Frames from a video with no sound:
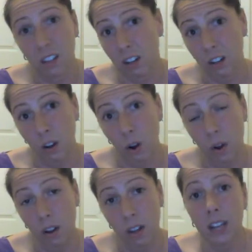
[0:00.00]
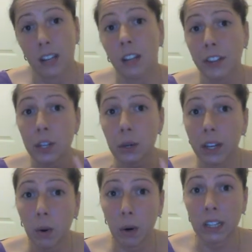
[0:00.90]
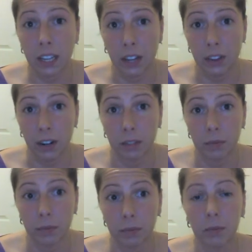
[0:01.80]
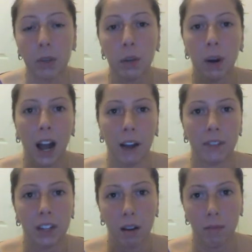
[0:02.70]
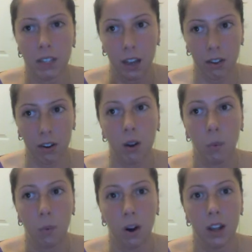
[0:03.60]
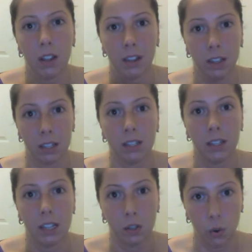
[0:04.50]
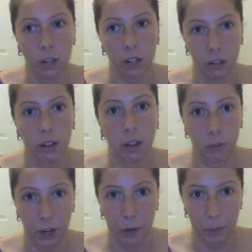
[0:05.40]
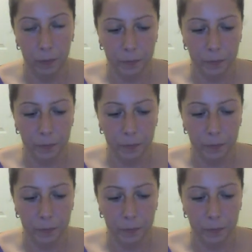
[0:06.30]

going to go well. Not that you can't work together, but you have to come together on what this is going to look like for you.